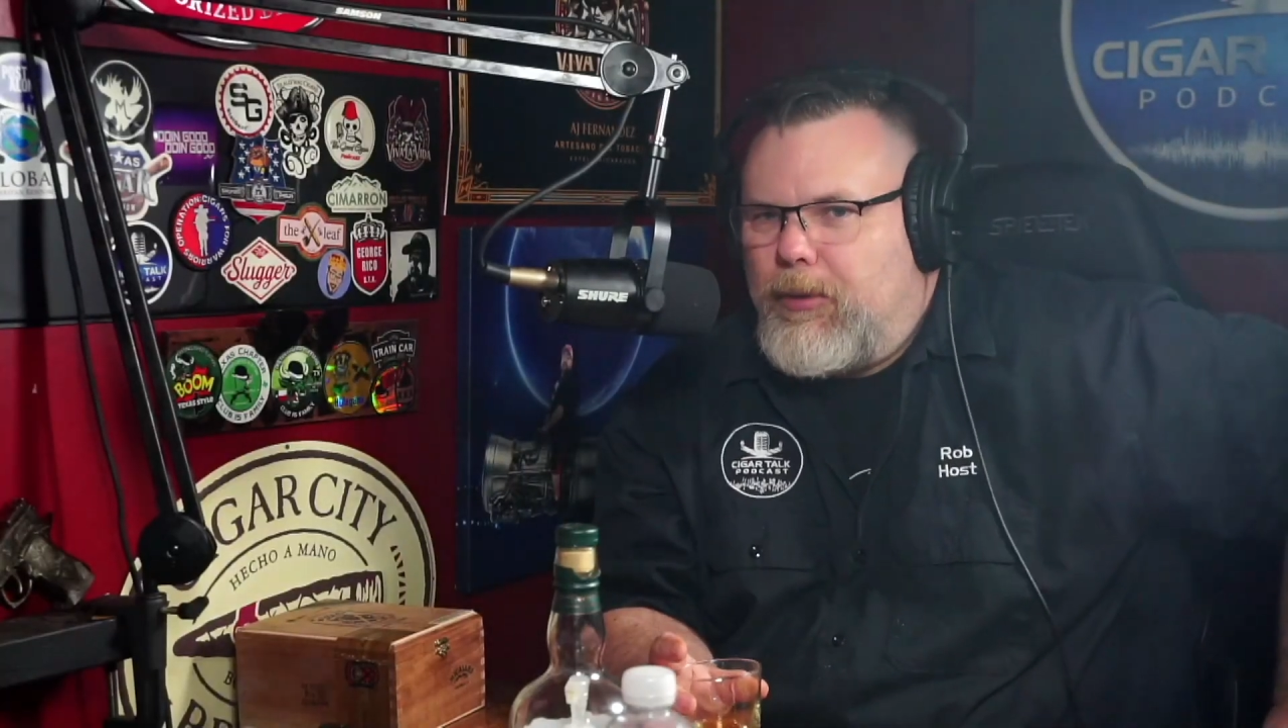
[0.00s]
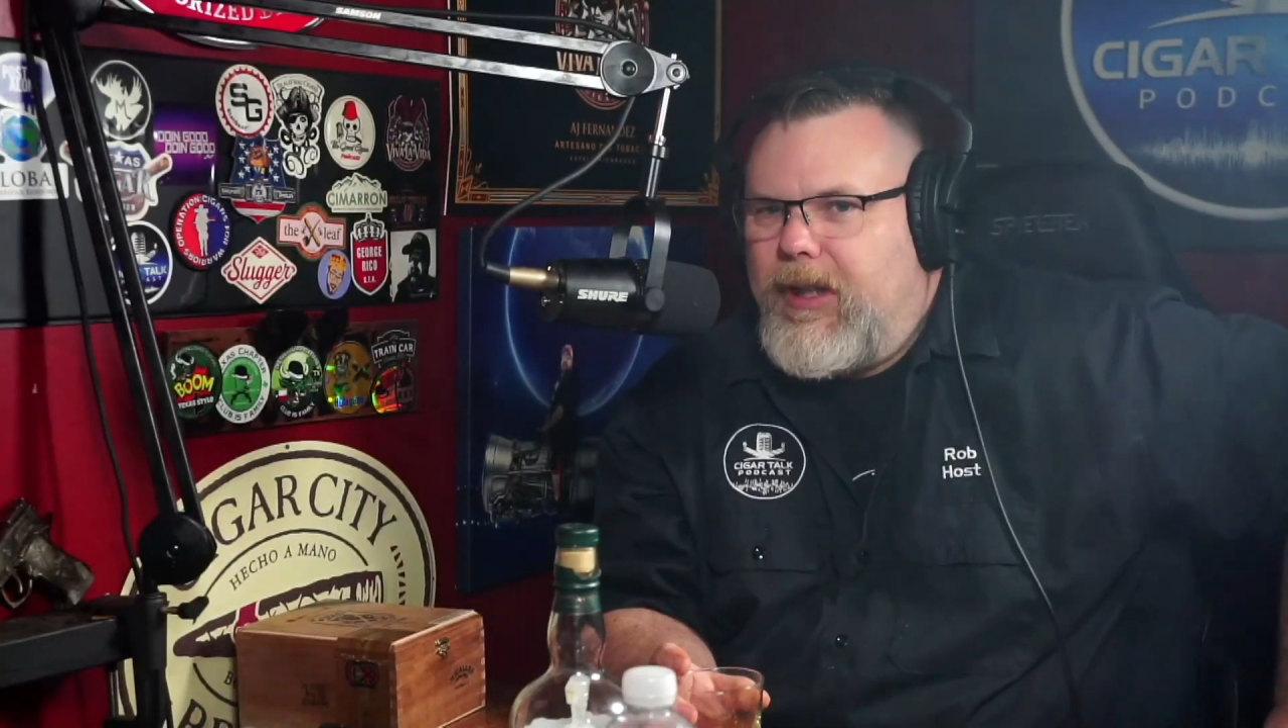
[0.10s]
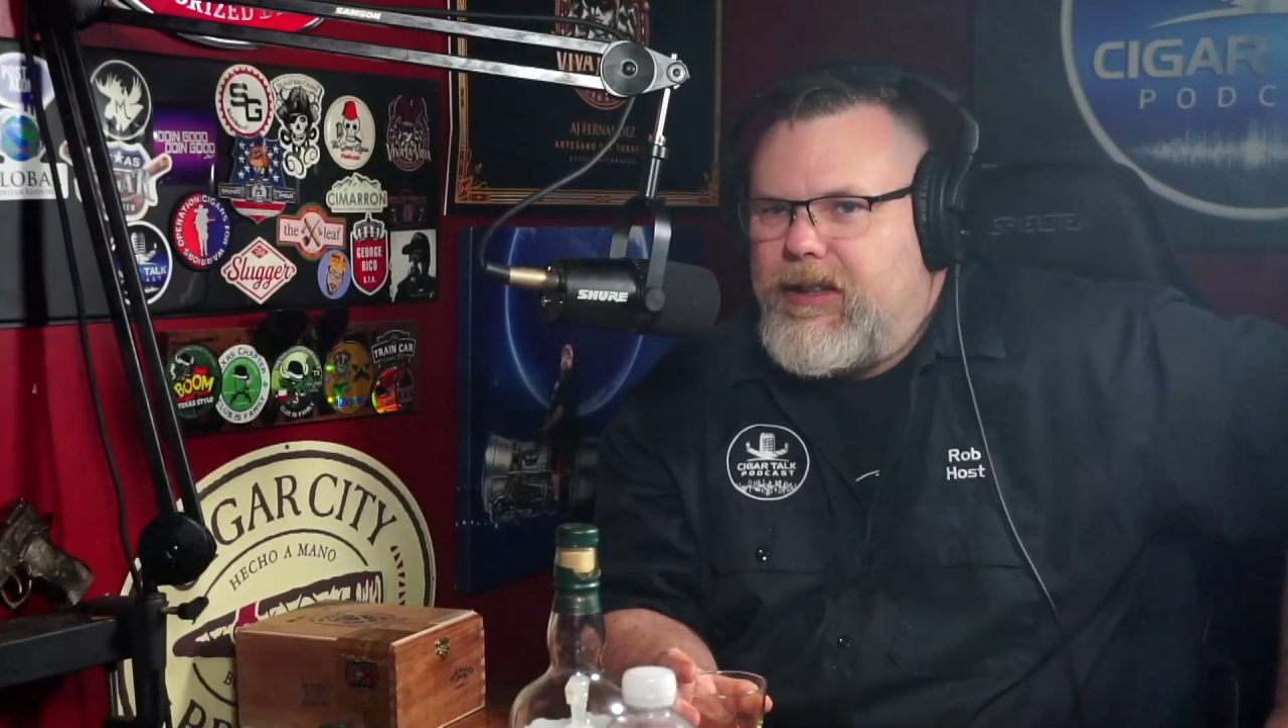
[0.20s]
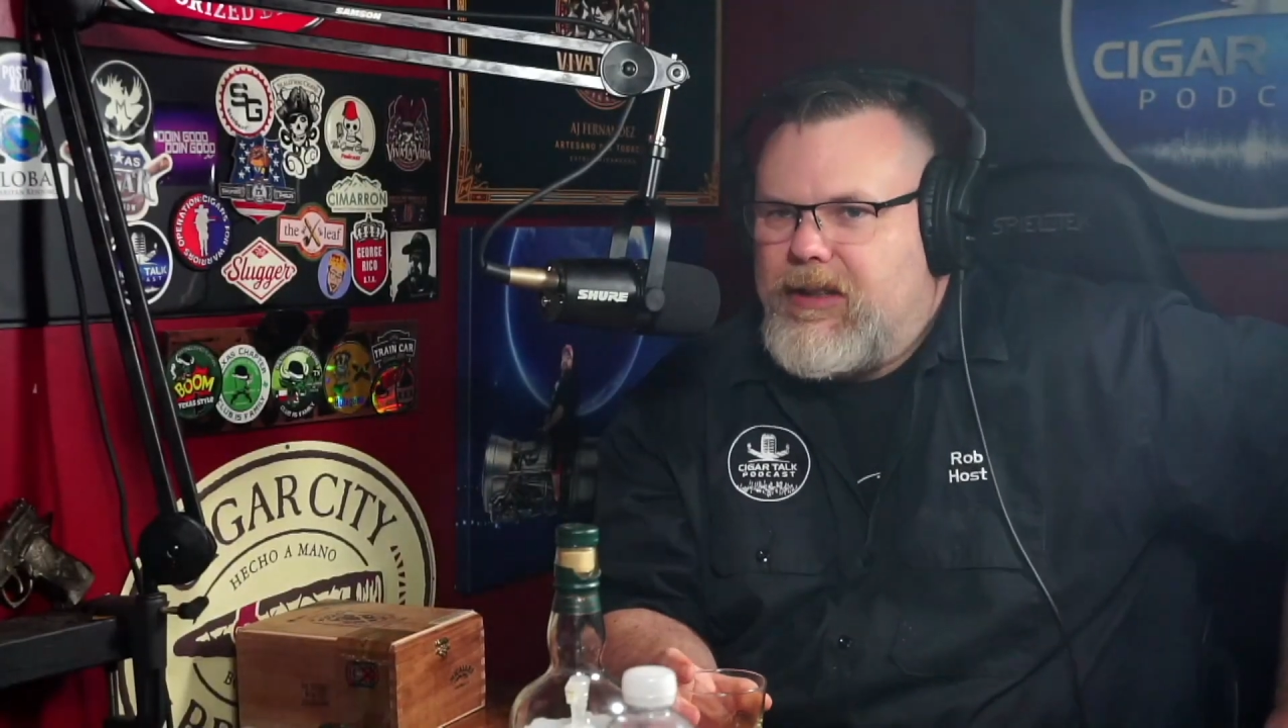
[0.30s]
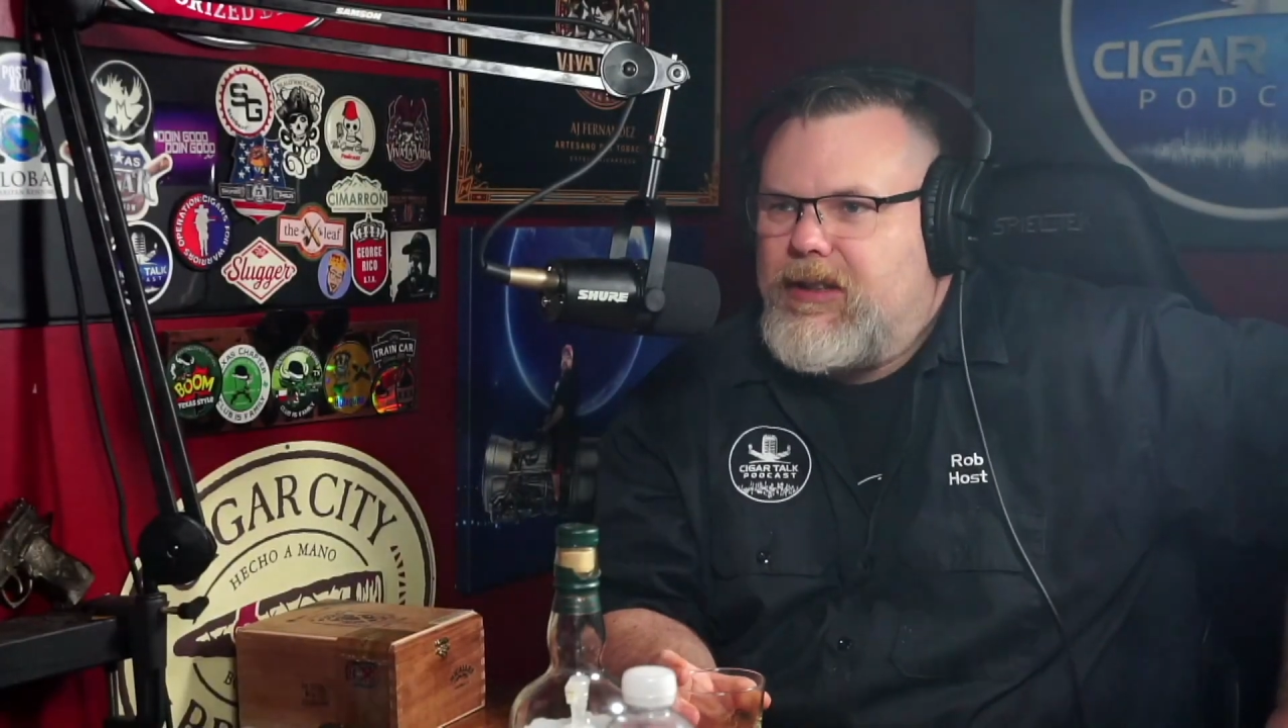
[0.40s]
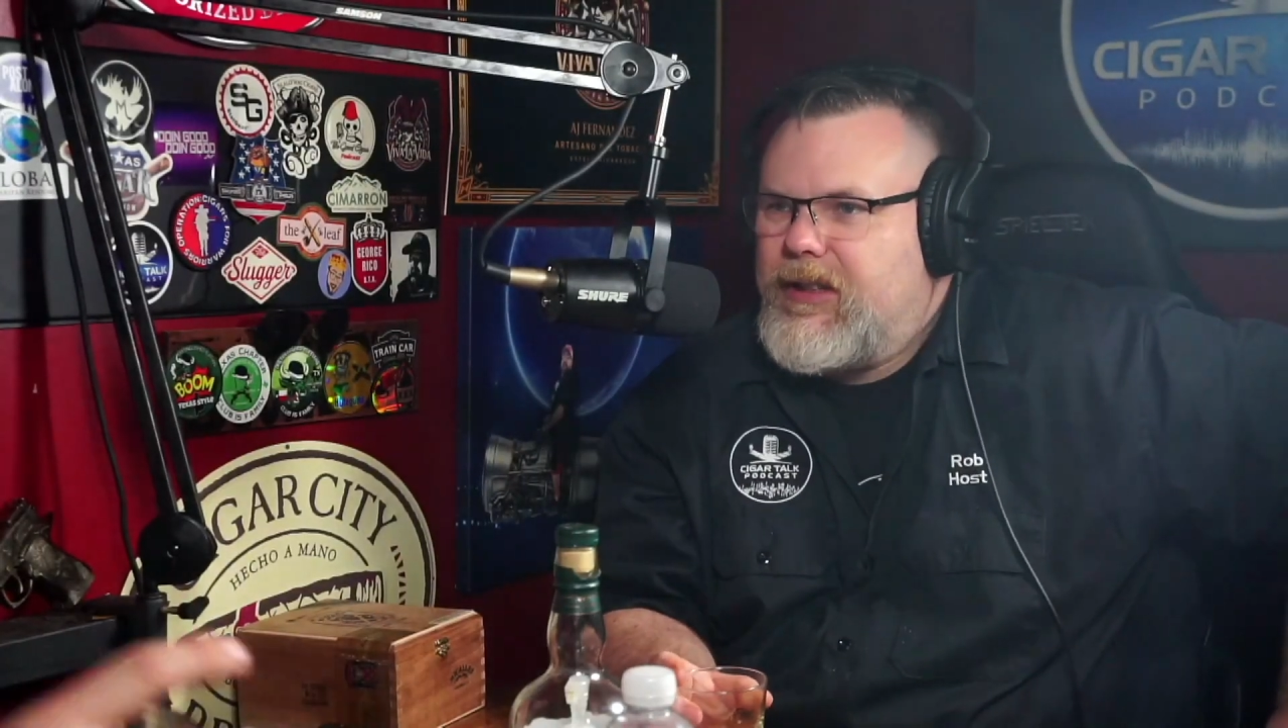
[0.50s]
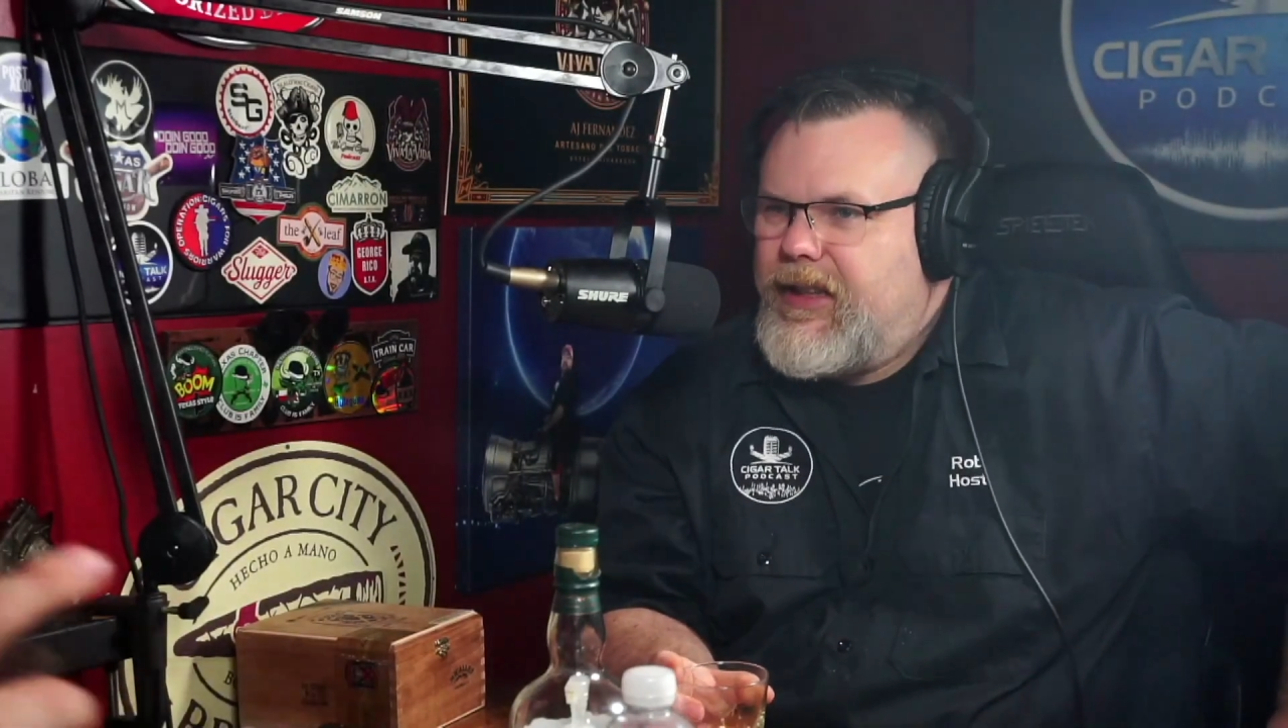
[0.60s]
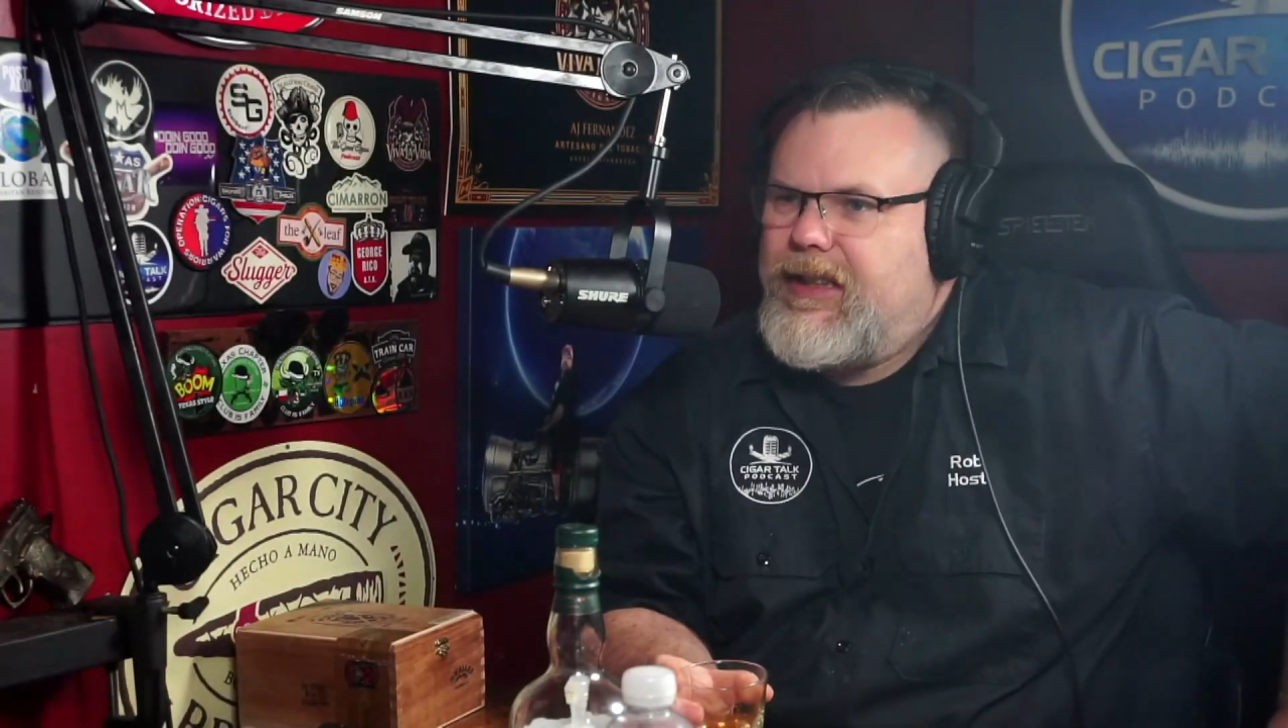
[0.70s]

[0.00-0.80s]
places it